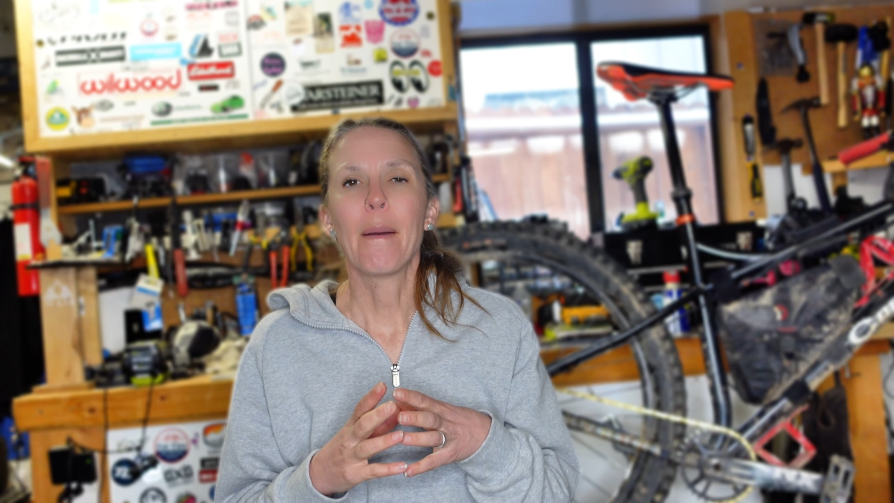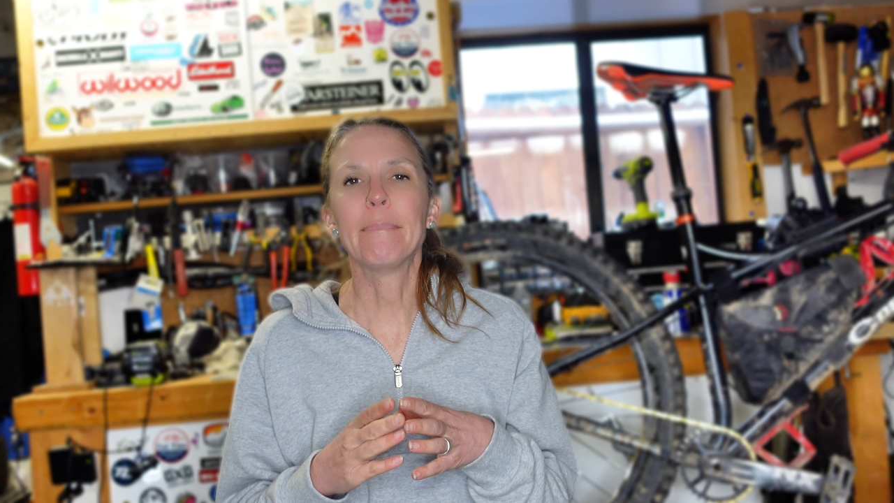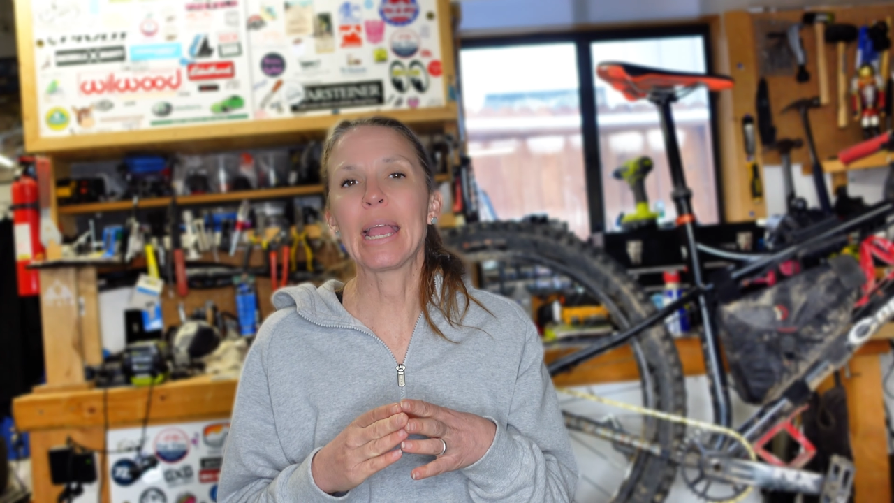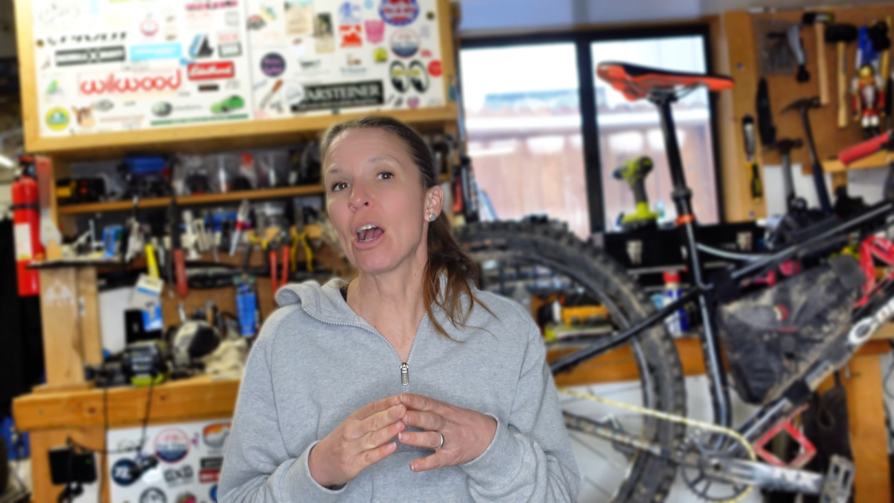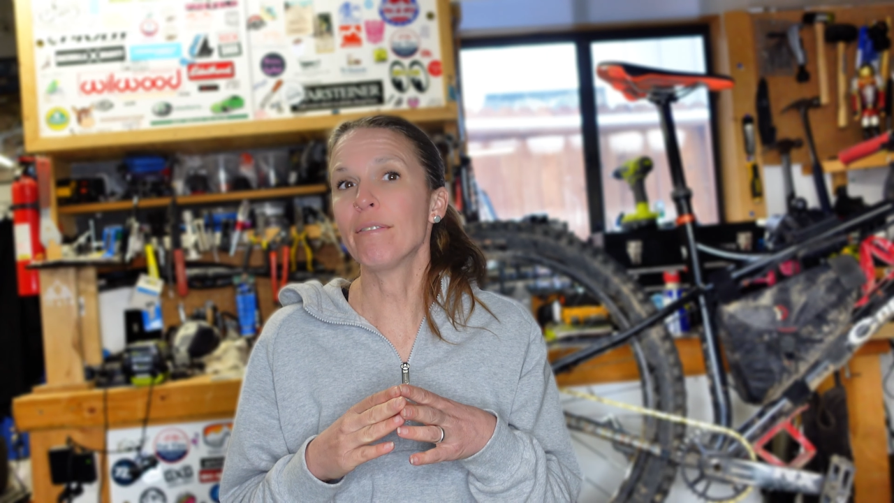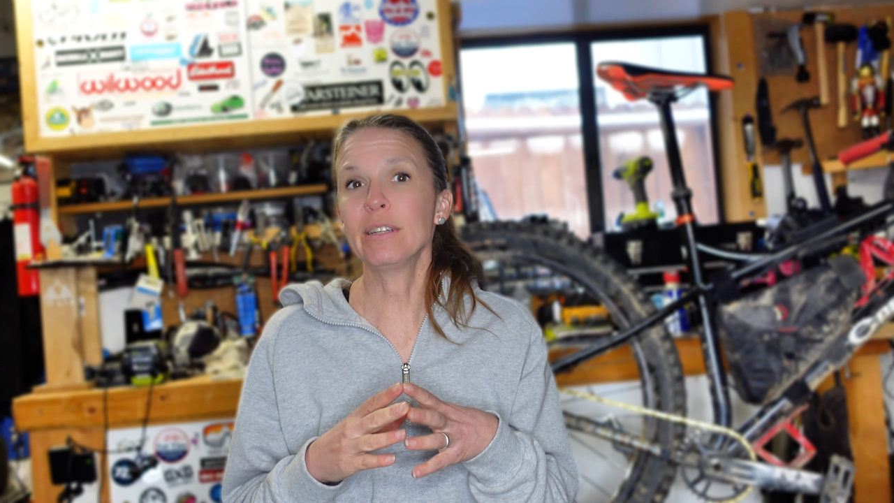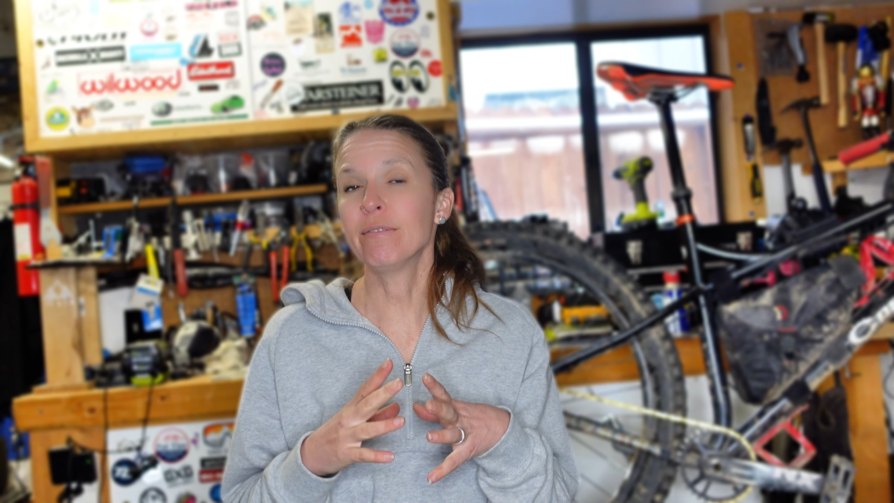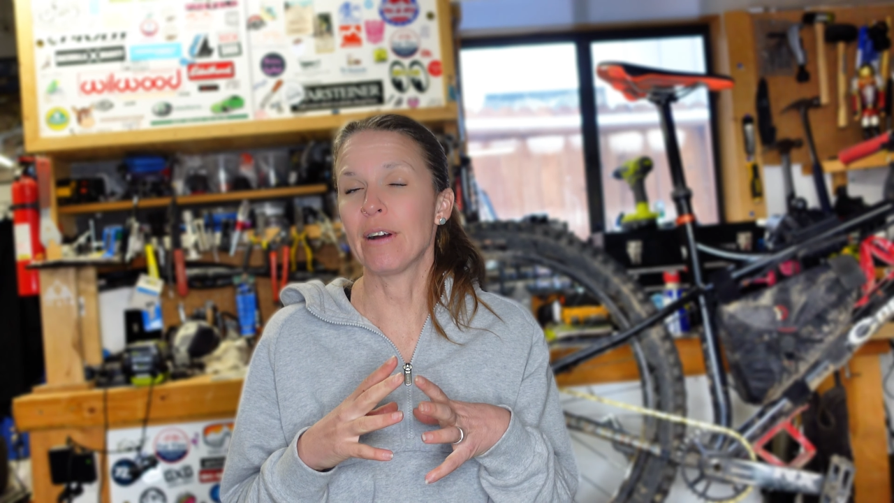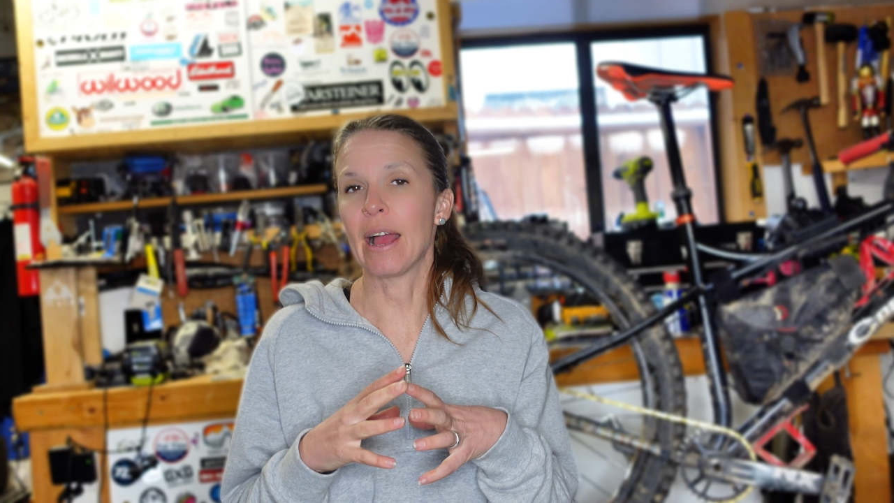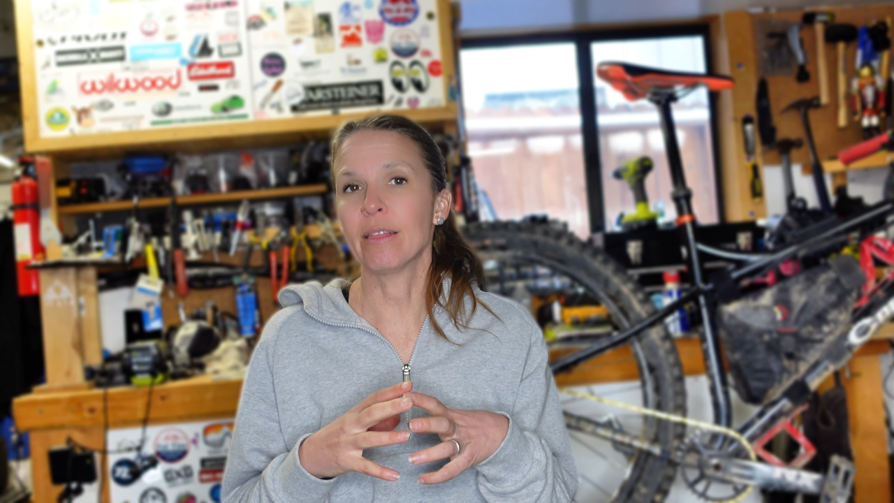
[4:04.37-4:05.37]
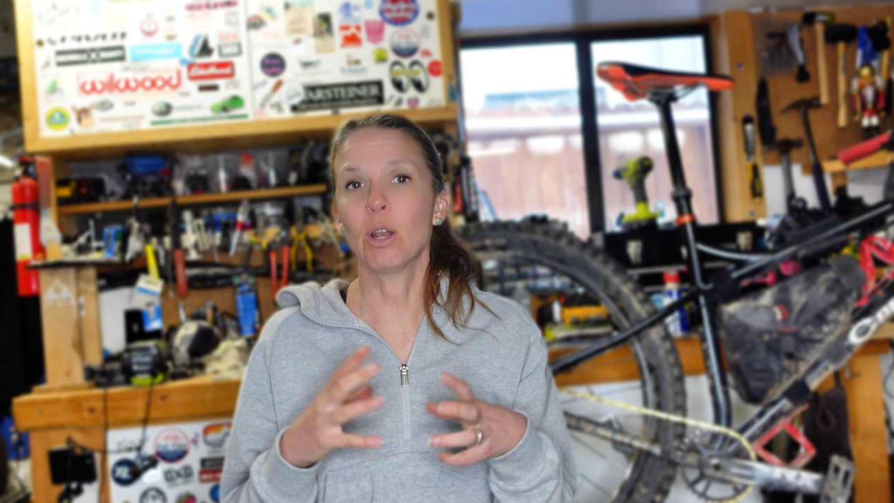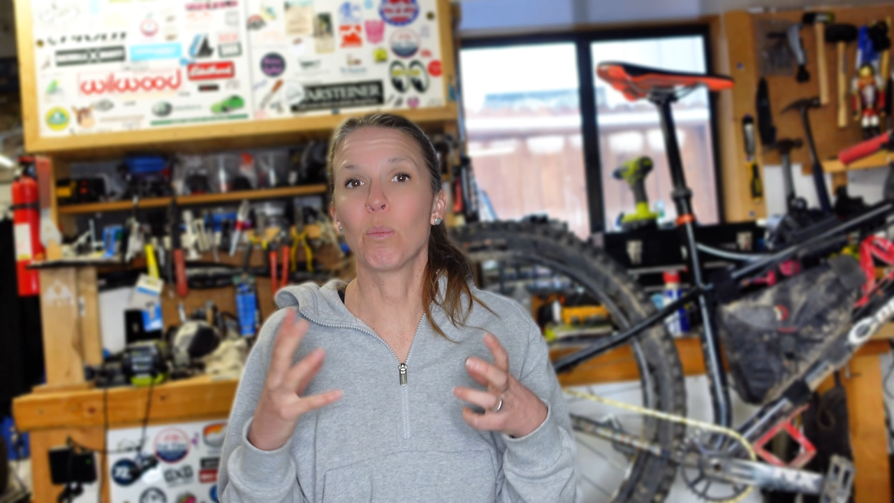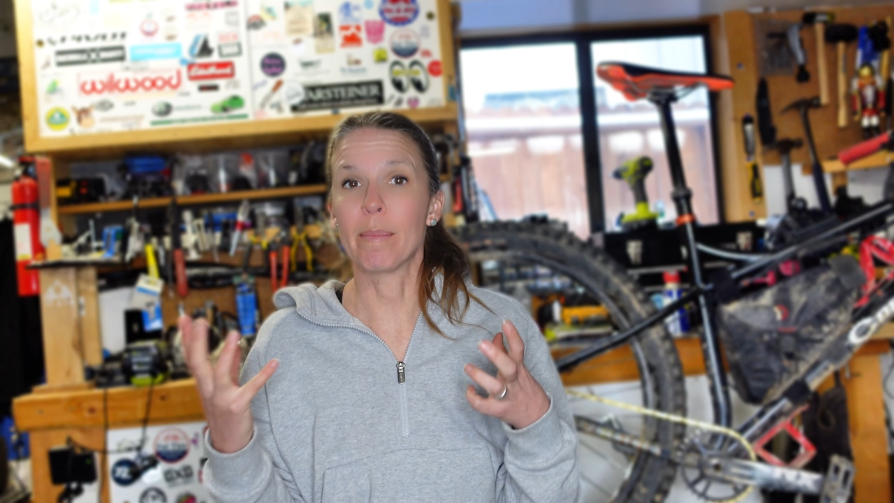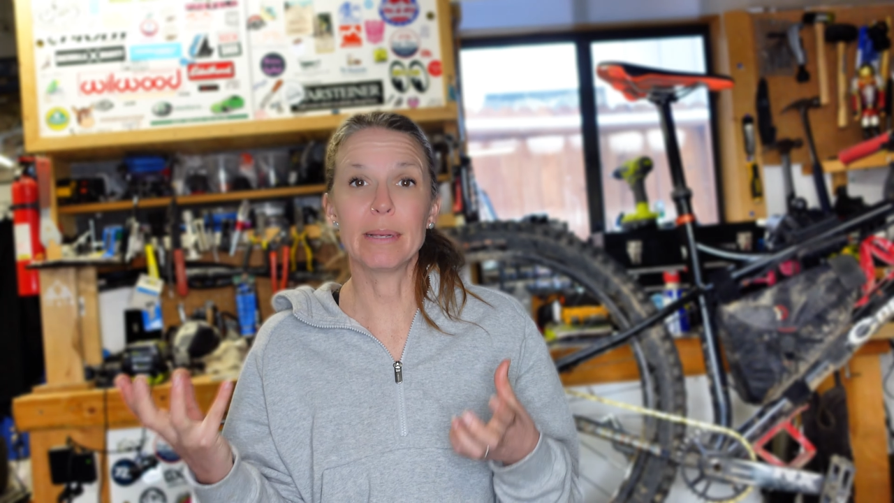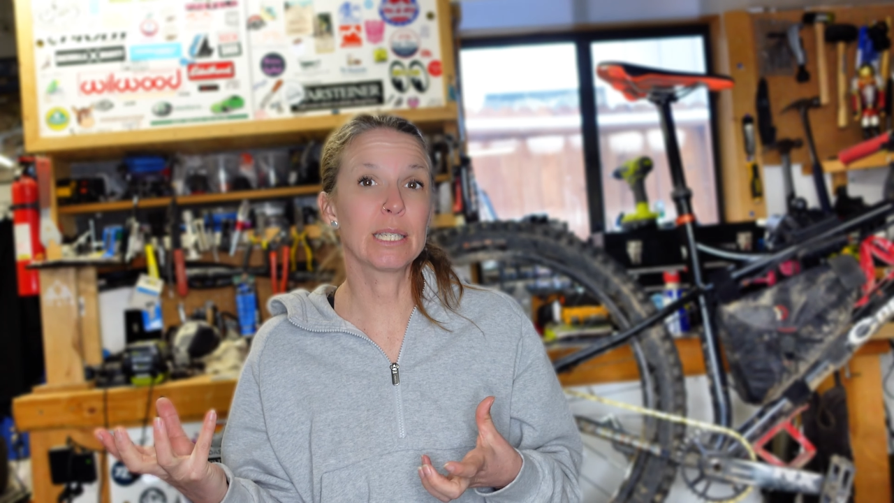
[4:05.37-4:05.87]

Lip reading: may often find that a women's